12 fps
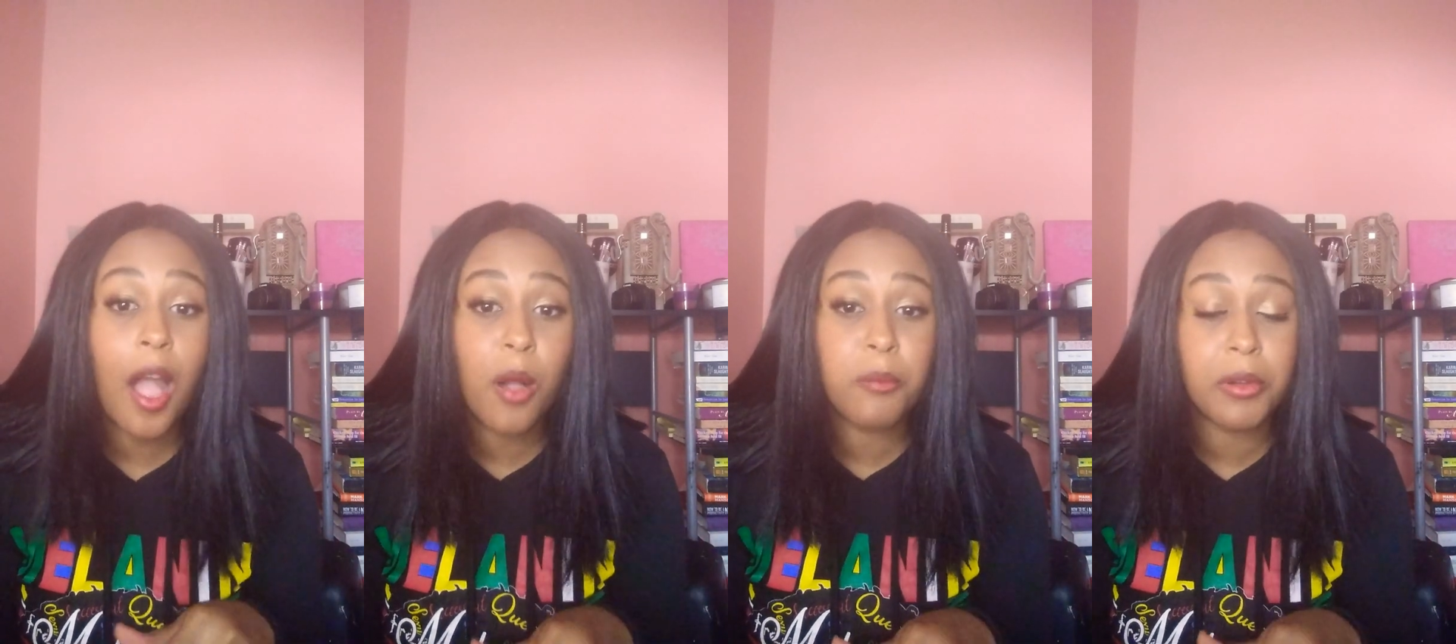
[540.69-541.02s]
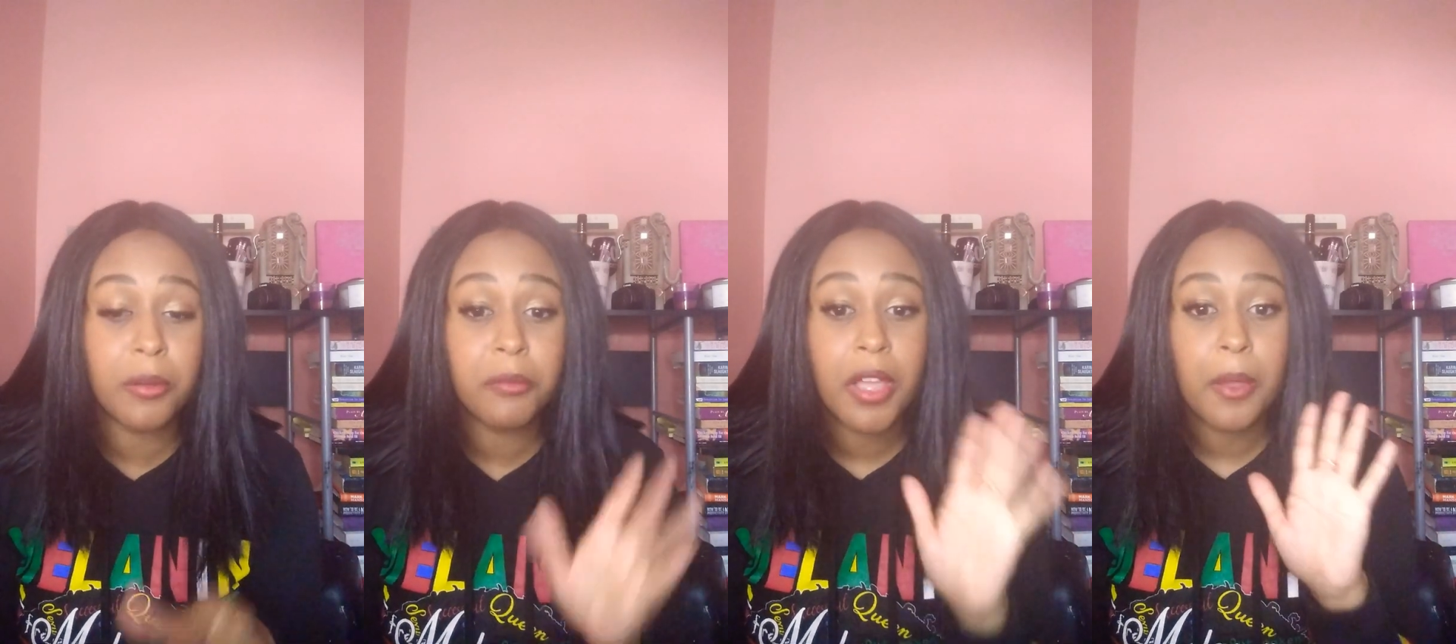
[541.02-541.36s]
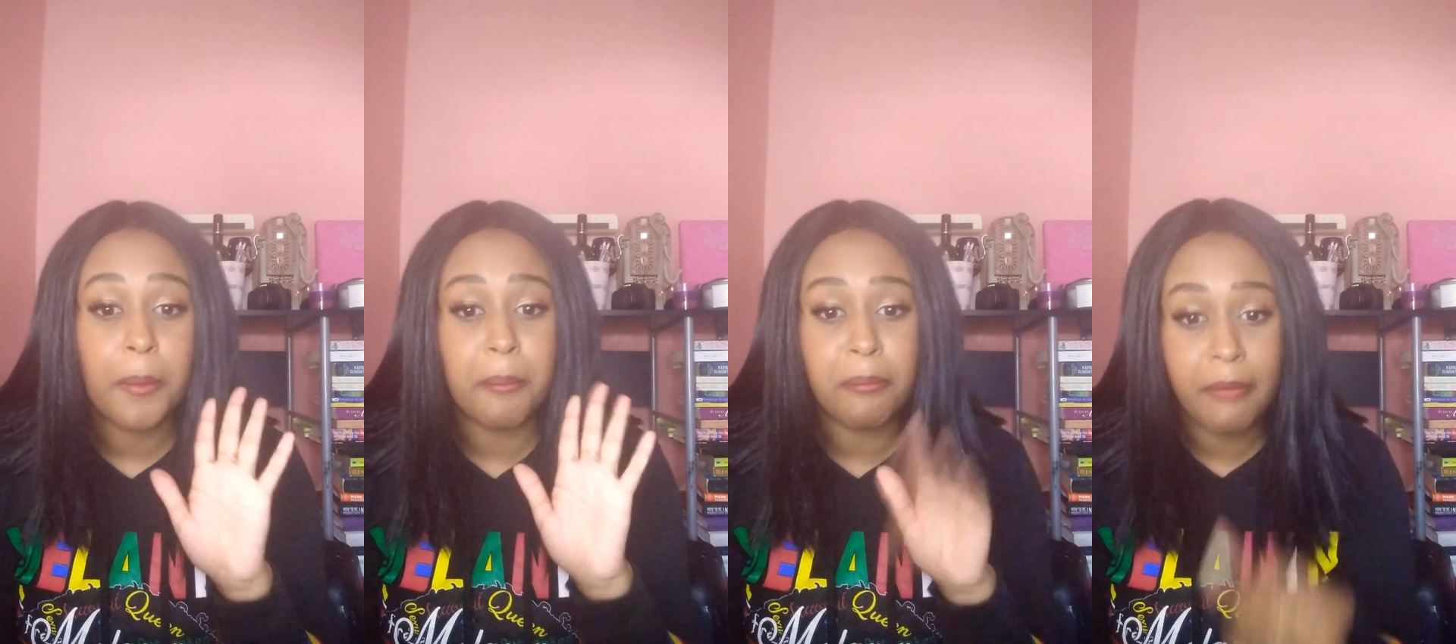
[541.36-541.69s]
album
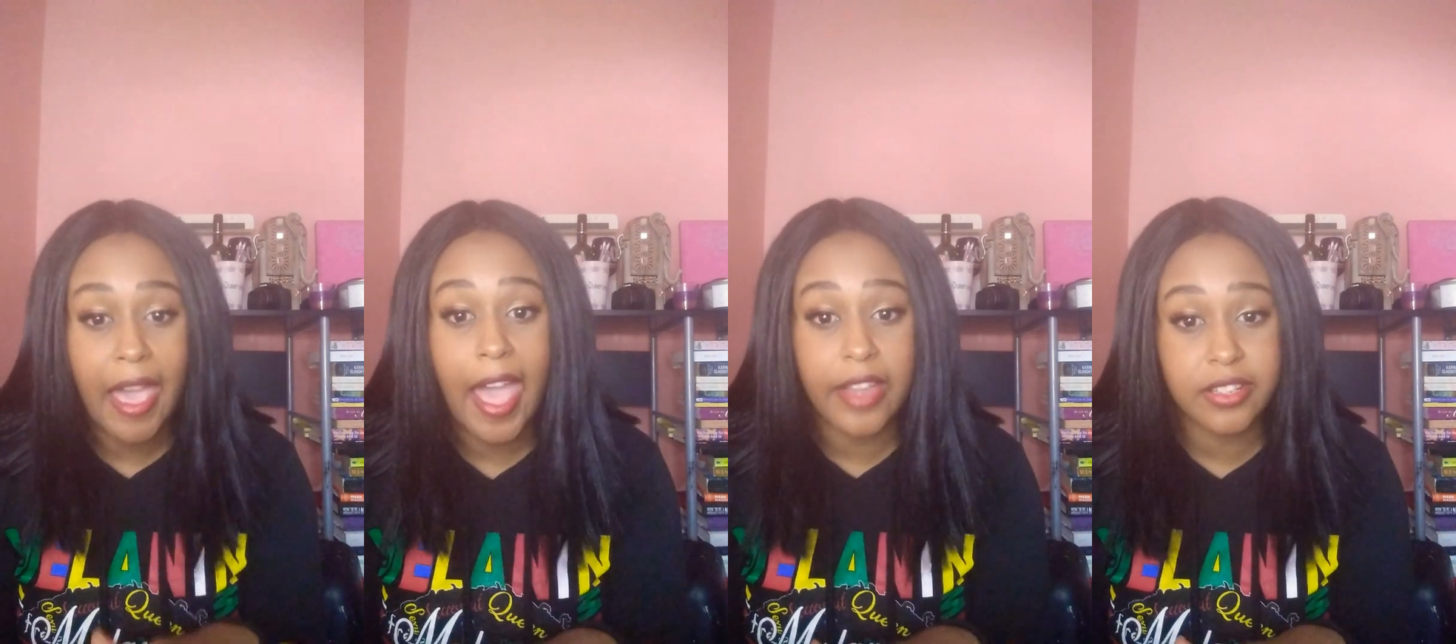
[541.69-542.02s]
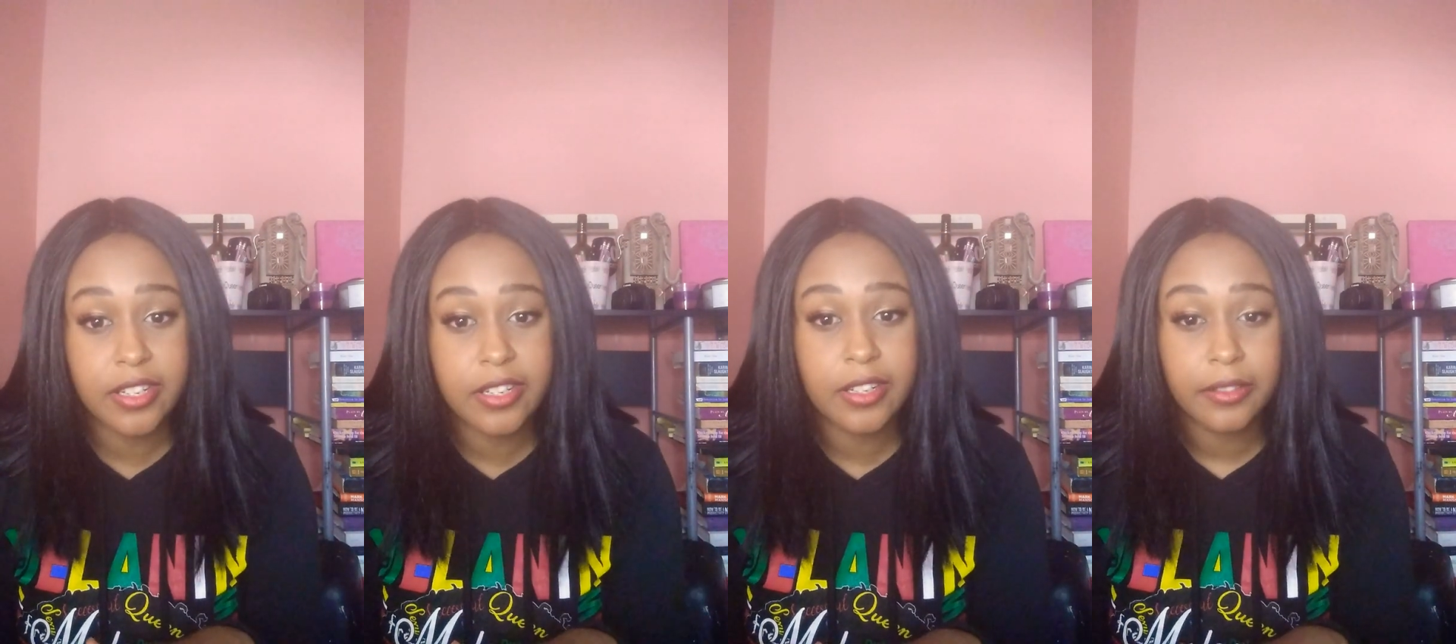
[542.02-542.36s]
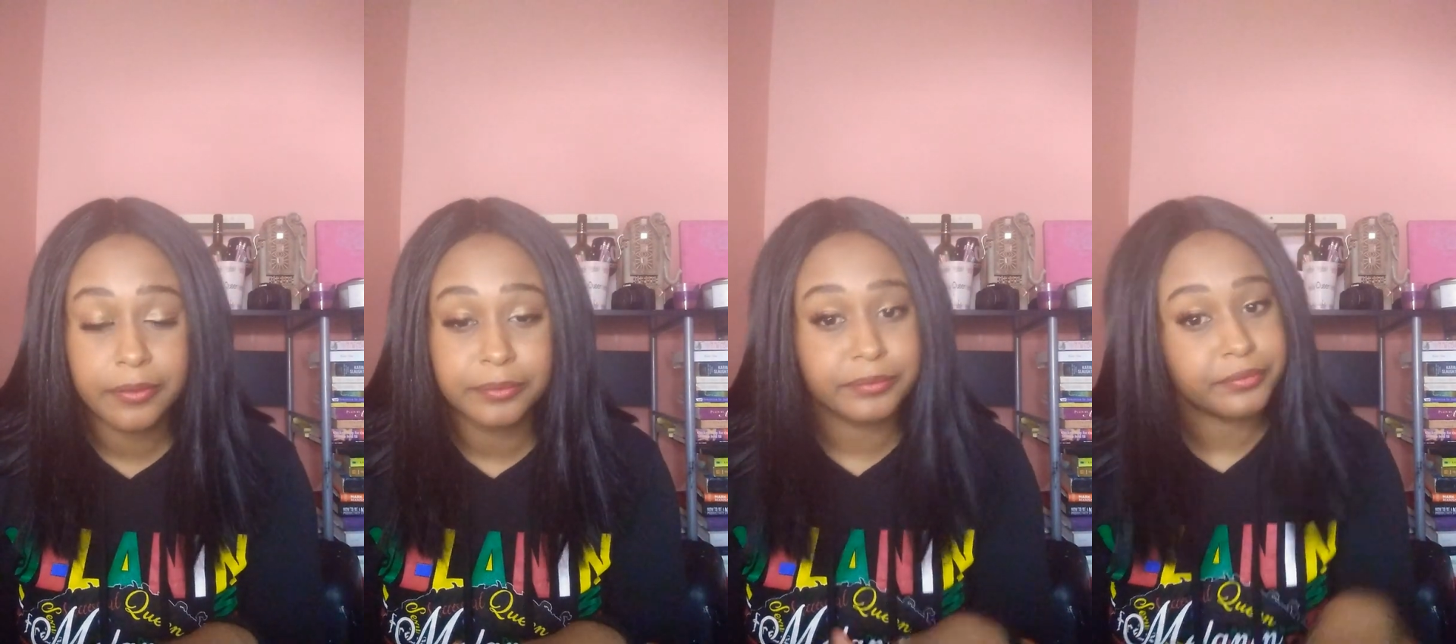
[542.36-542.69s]
match